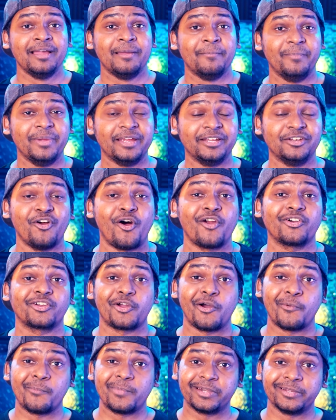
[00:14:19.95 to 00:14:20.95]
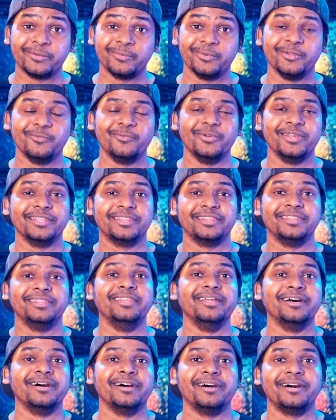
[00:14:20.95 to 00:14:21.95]
being not compatible with
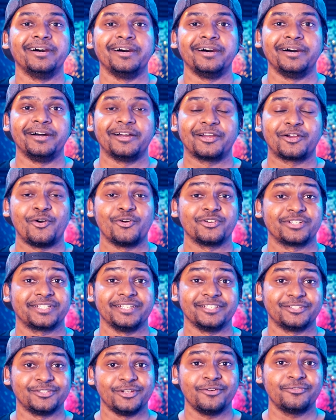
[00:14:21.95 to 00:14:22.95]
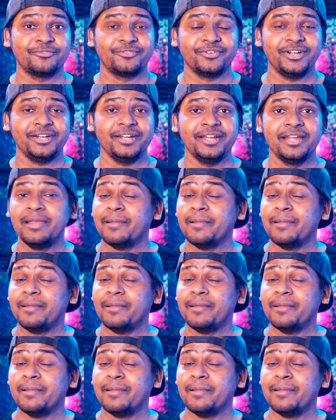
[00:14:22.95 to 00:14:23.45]
the Corsair software.